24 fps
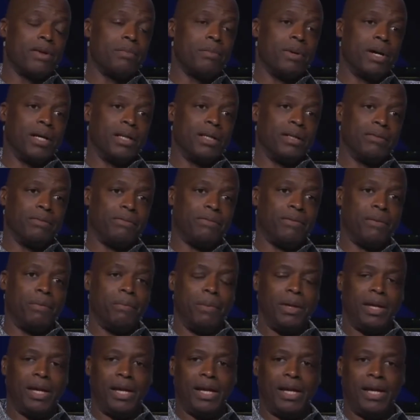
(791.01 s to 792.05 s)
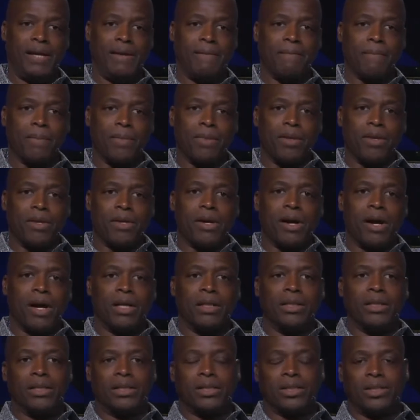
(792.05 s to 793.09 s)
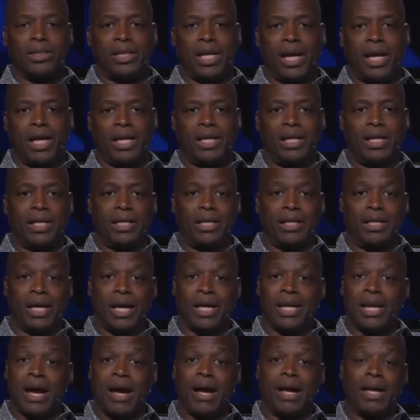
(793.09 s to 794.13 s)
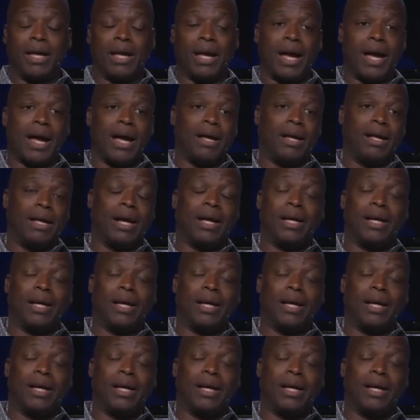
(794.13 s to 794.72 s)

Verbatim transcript: But for me, understanding that I,